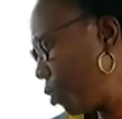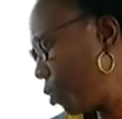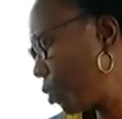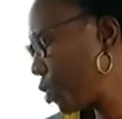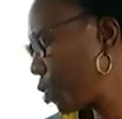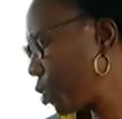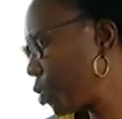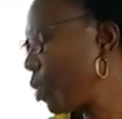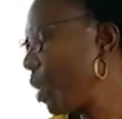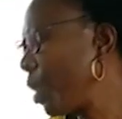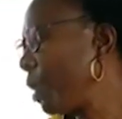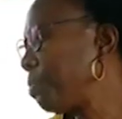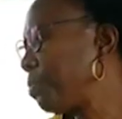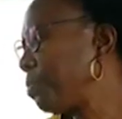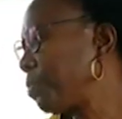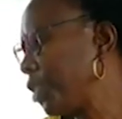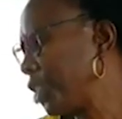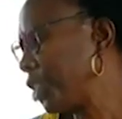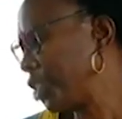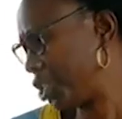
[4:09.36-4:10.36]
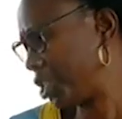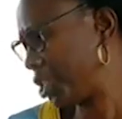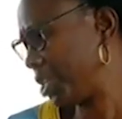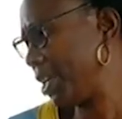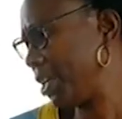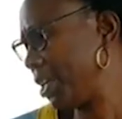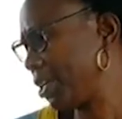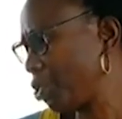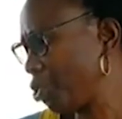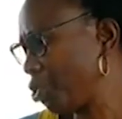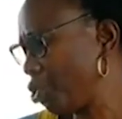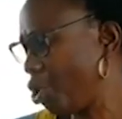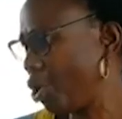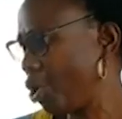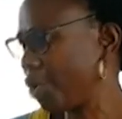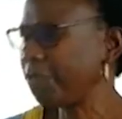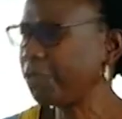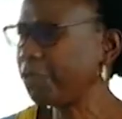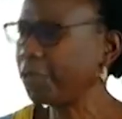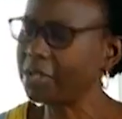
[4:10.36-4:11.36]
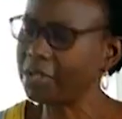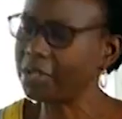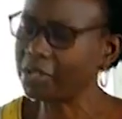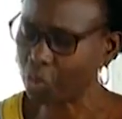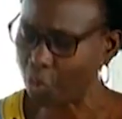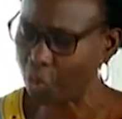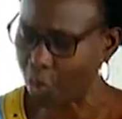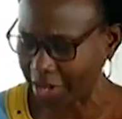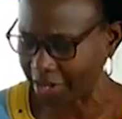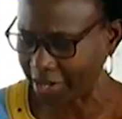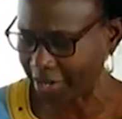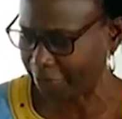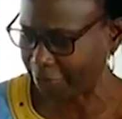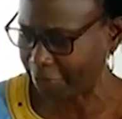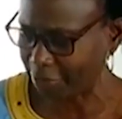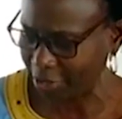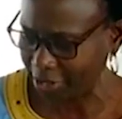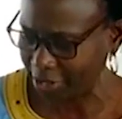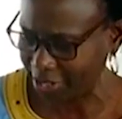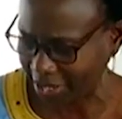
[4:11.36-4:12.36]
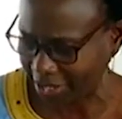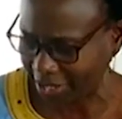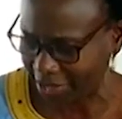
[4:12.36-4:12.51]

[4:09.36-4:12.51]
to appreciate God for this wonderful day.